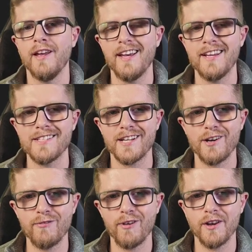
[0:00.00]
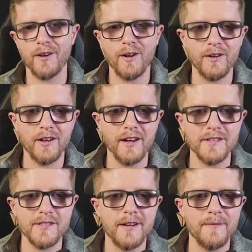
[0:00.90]
It's going to run a lot
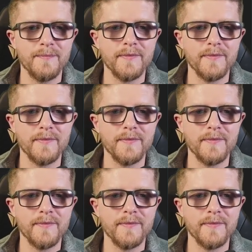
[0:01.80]
nicer.